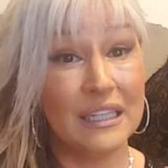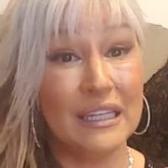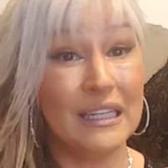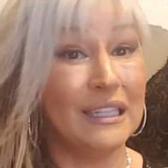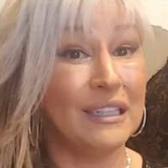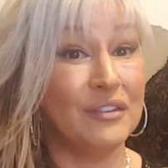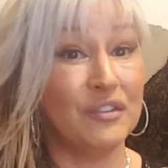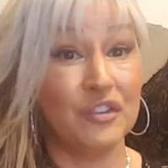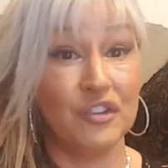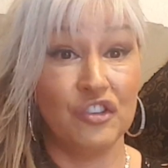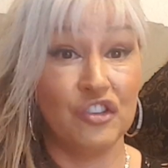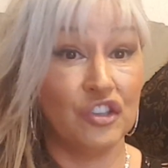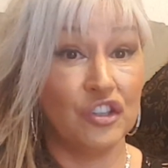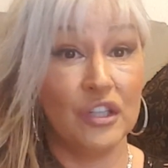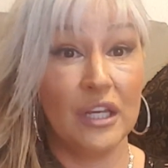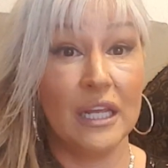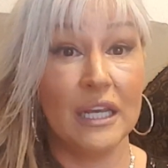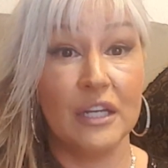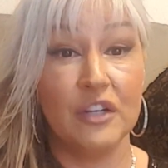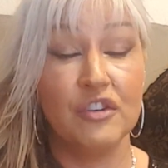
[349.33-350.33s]
And
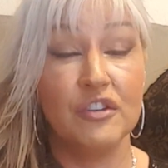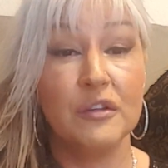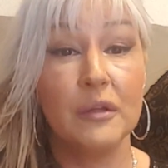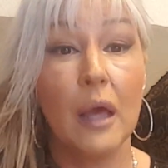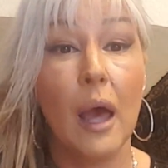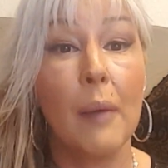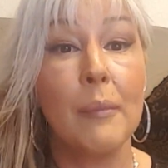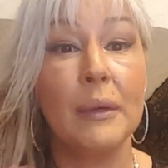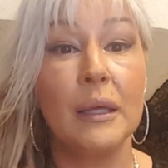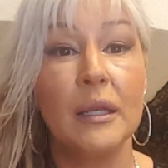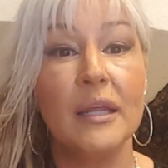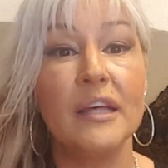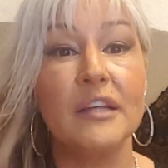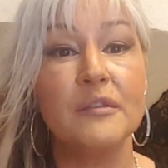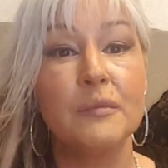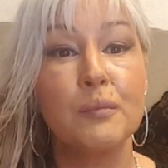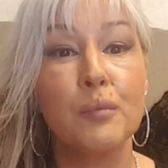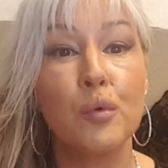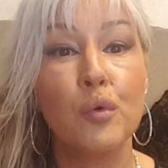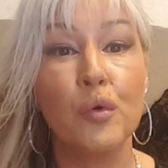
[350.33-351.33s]
it just, I mean,
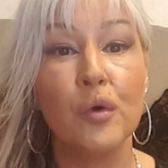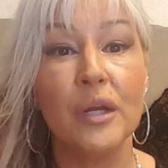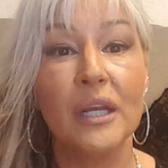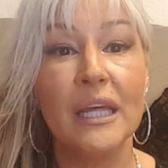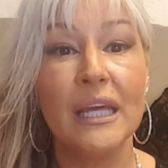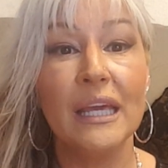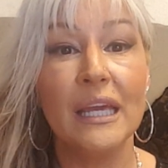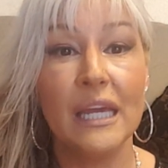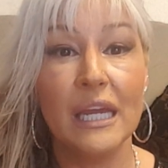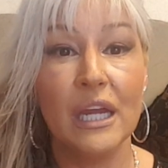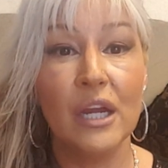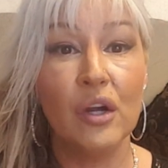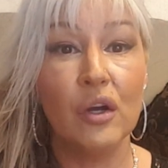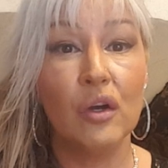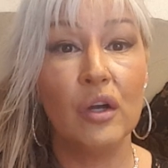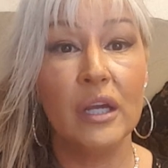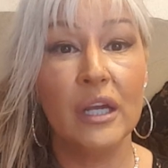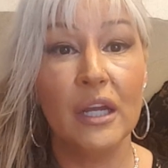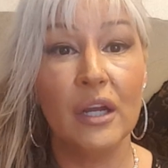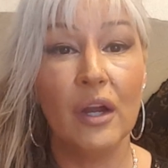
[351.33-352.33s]
it's pretty
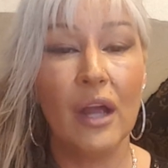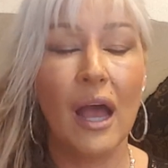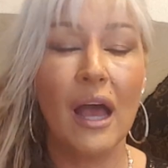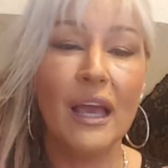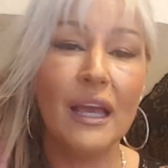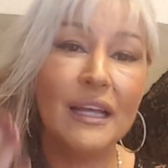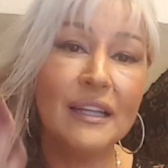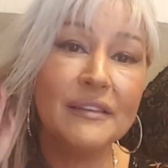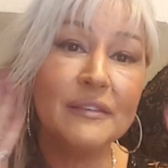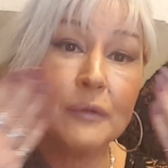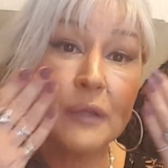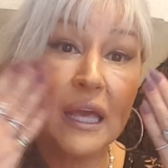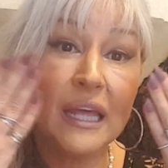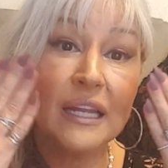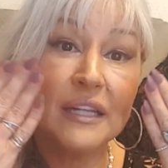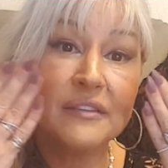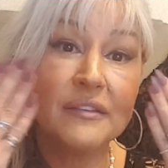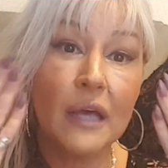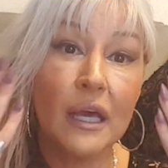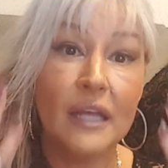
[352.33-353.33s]
here.
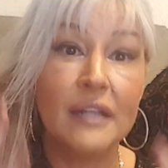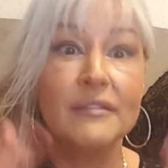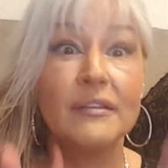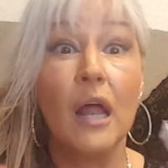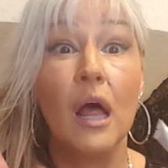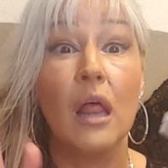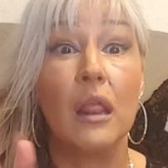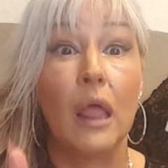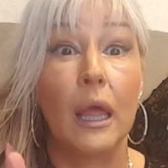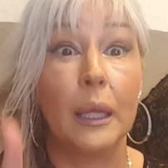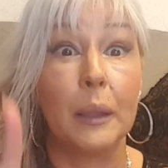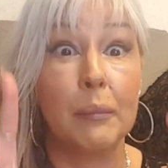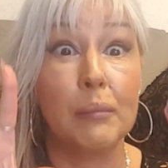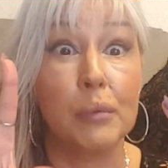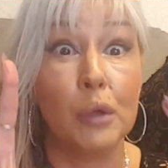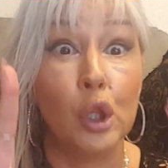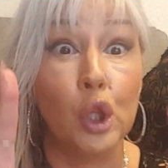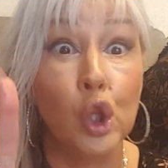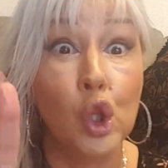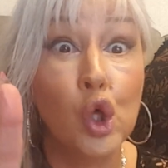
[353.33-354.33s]
It's not like
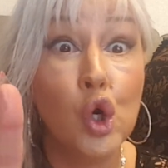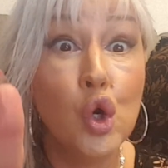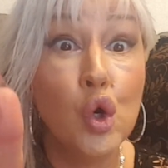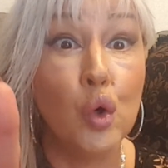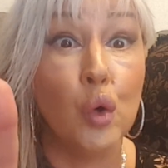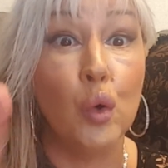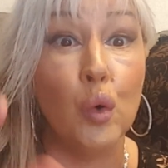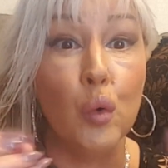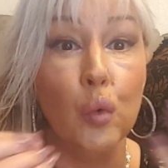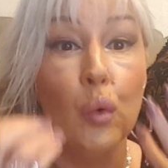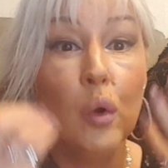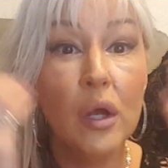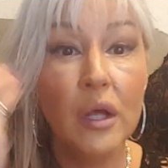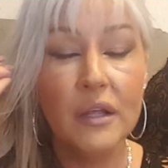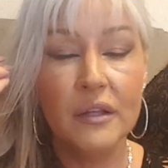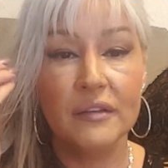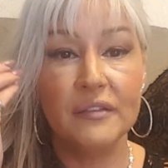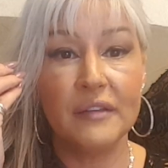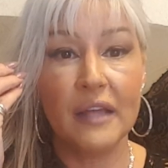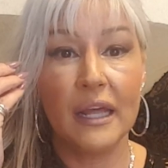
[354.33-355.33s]
blue
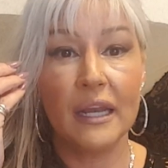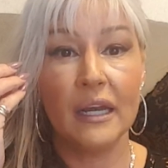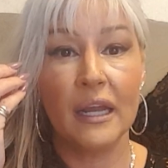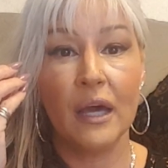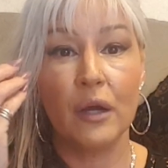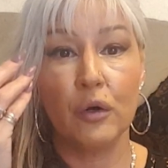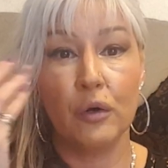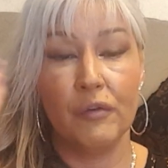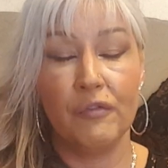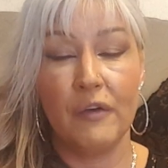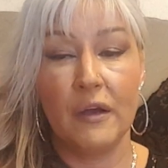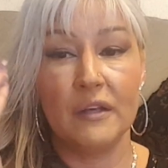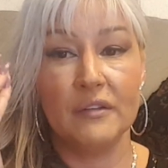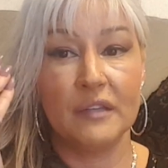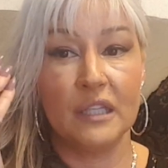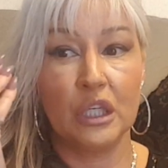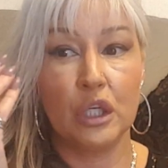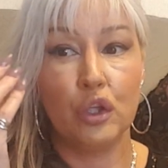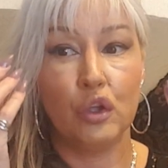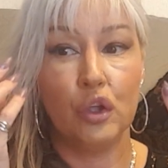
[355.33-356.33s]
standing out on your
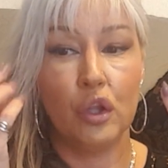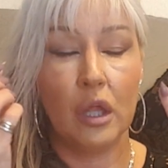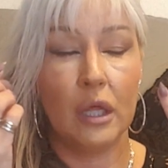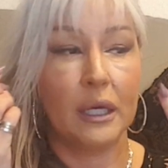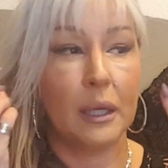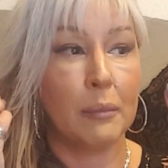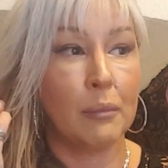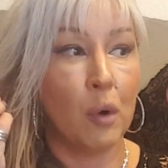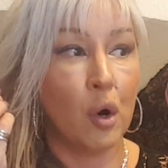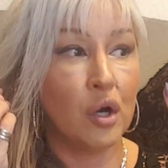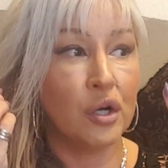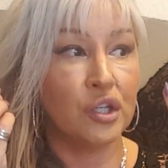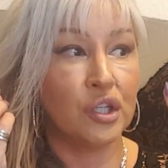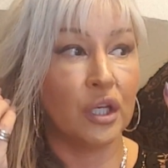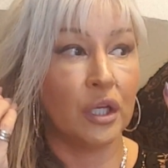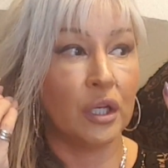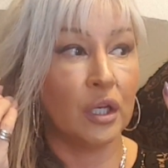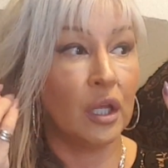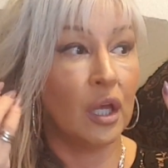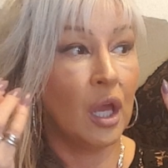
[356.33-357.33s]
face like you look like a
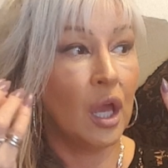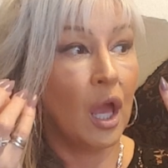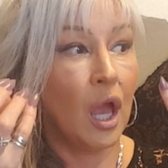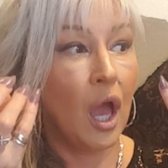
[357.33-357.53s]
Martian.